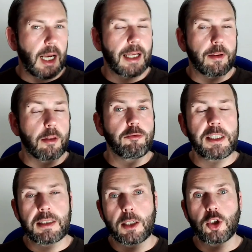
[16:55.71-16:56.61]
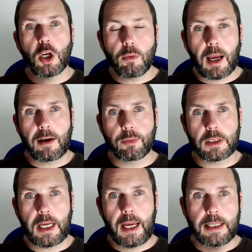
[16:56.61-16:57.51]
the reason I don't have one
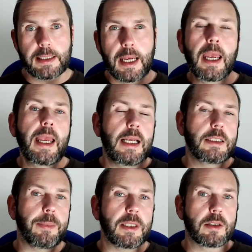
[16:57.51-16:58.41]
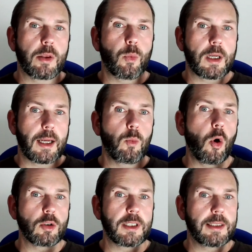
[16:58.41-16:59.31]
yet is because the one I
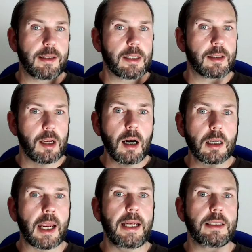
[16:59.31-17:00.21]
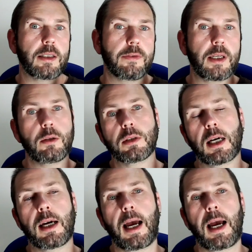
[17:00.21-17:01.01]
want is the Stargaze diffuser,